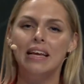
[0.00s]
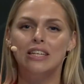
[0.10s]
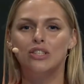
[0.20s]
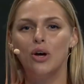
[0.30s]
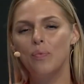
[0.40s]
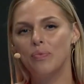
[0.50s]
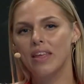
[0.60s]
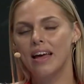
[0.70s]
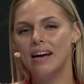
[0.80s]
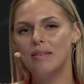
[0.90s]
So
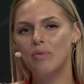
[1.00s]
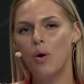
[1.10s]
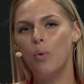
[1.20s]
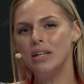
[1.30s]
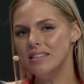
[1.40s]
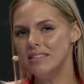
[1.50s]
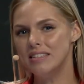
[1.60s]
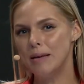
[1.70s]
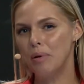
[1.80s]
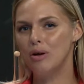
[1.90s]
what does a
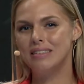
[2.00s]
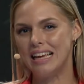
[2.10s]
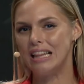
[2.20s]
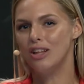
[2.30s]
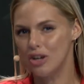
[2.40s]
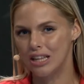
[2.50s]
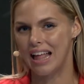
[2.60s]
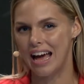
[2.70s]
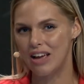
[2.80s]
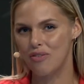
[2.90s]
typical day look
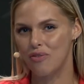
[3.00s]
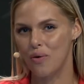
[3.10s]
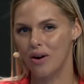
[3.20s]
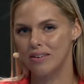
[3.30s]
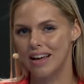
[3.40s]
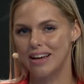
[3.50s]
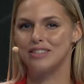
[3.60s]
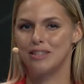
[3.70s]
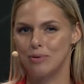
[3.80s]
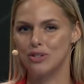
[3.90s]
like for a
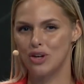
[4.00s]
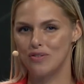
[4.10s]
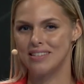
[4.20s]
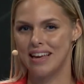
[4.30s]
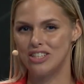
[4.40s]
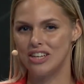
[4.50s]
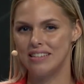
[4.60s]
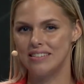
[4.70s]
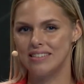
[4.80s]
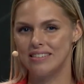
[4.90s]
customer service
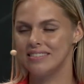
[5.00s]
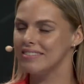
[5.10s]
agent?